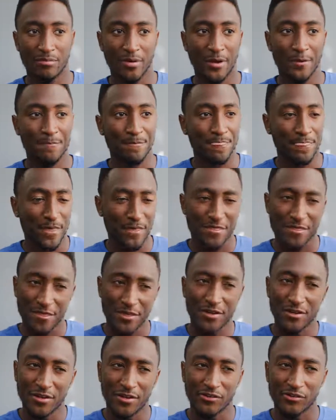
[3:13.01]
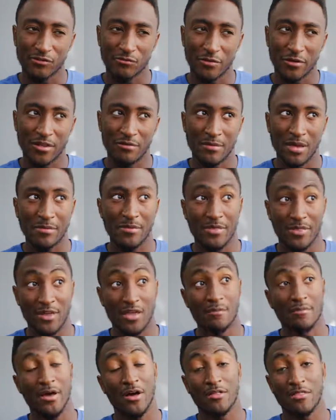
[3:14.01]
But the thinness really made me think
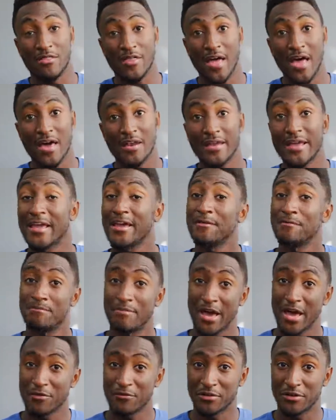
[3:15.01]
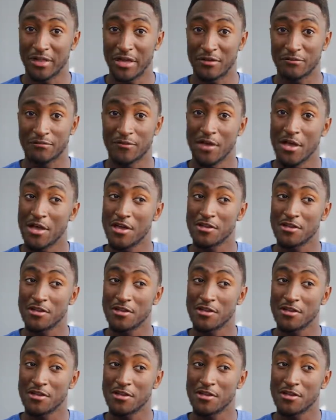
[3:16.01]
about that and battery life.